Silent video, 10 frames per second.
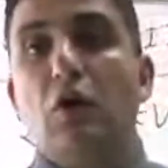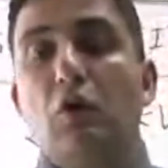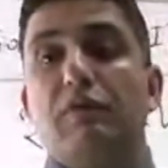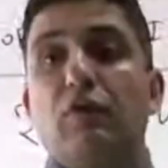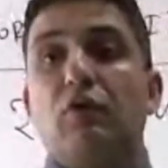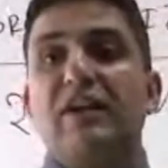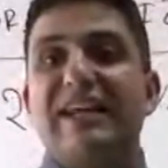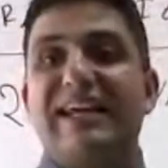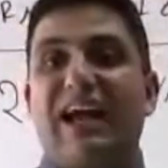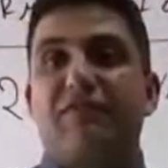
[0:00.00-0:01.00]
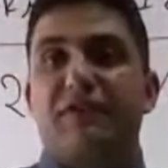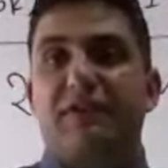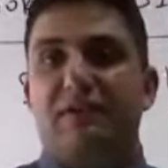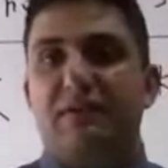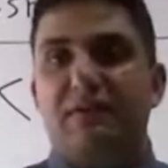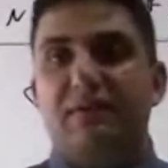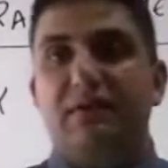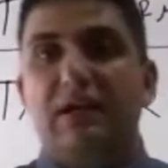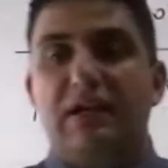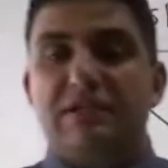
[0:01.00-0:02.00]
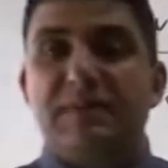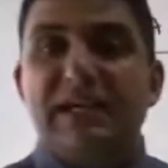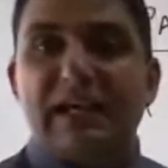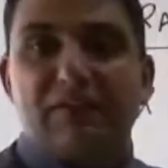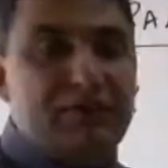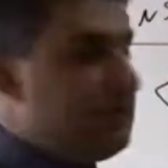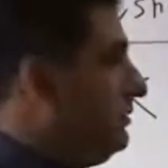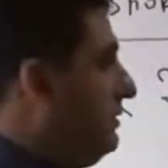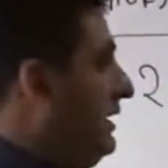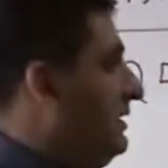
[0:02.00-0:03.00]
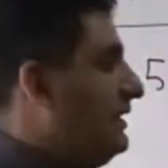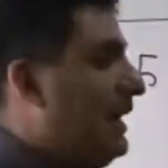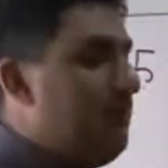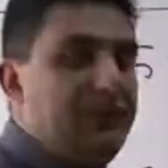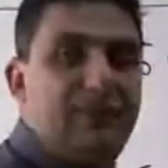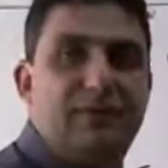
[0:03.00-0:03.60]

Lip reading: we've already covered it. It's been covered in depth